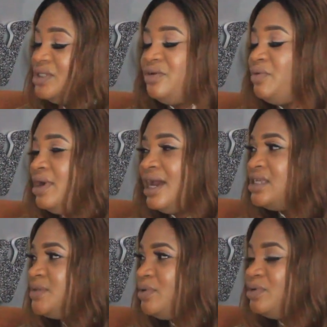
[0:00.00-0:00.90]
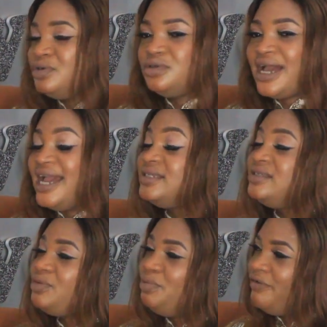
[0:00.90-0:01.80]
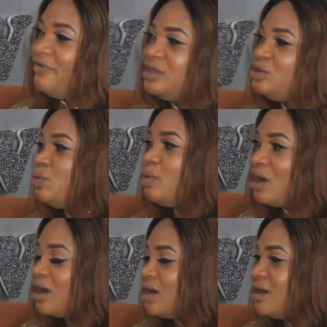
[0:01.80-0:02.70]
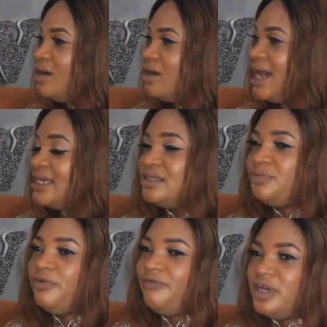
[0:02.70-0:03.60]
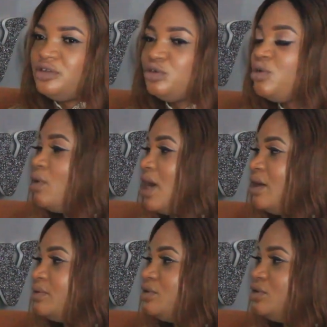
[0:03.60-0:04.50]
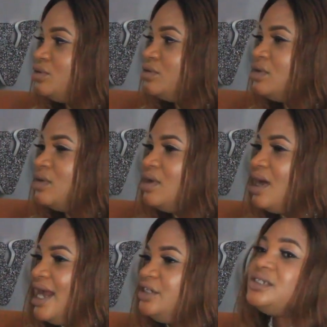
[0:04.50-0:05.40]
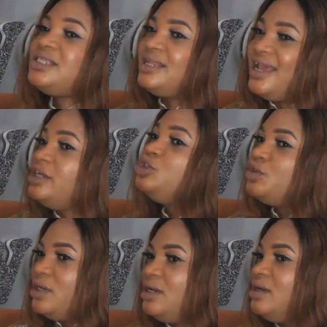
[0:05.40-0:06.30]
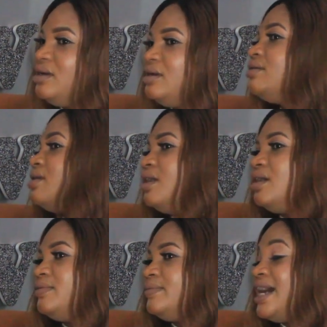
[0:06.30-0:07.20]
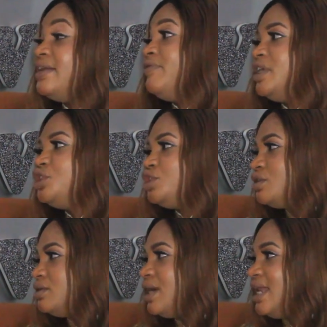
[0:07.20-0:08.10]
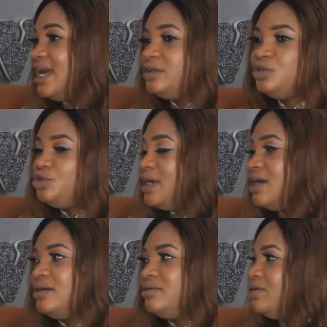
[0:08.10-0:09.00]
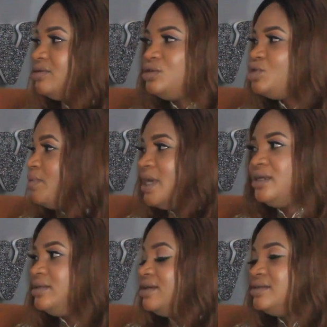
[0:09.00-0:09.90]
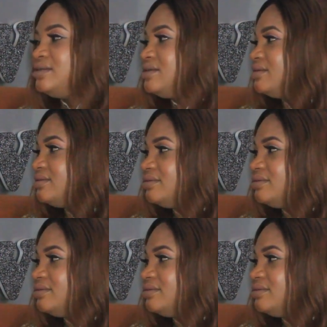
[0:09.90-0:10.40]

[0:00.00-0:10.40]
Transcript: with a royal spoon, I still prefer to work. I still prefer to go out. I just enjoy adventure. I like to try so many things.